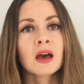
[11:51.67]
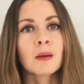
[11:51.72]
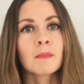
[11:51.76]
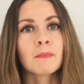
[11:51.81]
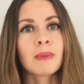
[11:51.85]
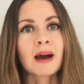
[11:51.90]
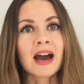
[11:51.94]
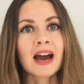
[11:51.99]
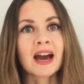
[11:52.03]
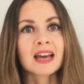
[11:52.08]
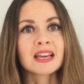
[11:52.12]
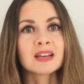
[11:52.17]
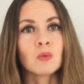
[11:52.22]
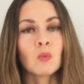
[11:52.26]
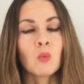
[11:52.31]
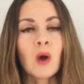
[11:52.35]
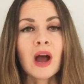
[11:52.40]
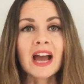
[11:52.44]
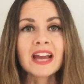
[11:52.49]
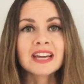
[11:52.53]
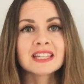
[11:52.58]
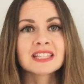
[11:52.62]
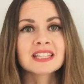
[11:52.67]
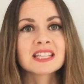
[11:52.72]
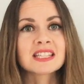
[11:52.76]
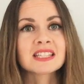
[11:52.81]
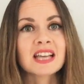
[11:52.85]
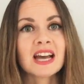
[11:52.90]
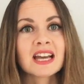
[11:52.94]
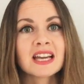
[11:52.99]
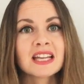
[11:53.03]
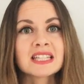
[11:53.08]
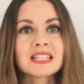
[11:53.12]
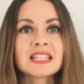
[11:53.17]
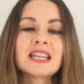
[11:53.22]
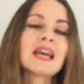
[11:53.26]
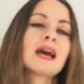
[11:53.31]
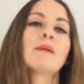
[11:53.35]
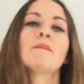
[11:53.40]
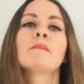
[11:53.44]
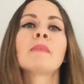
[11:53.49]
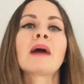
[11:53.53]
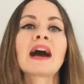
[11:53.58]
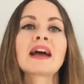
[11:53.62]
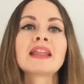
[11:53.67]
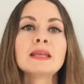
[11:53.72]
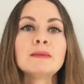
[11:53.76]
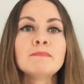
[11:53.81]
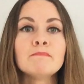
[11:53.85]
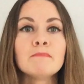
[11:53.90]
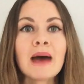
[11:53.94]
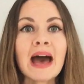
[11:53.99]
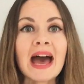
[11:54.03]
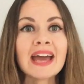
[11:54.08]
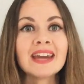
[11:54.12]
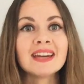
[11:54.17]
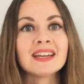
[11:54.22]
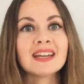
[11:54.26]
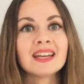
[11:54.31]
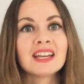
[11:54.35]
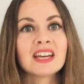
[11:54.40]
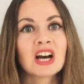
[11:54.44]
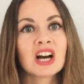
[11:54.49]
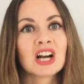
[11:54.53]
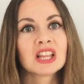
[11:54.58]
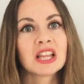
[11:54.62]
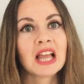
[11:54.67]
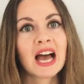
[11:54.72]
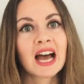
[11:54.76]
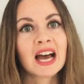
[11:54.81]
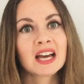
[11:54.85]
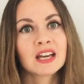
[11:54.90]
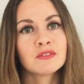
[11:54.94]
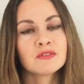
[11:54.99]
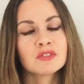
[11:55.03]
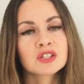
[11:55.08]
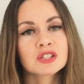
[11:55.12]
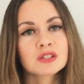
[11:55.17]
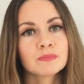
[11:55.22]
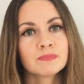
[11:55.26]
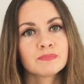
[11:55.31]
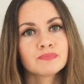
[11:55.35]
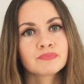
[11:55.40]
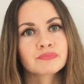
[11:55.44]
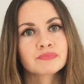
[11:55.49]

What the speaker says: by wider society, and by the men in our lives.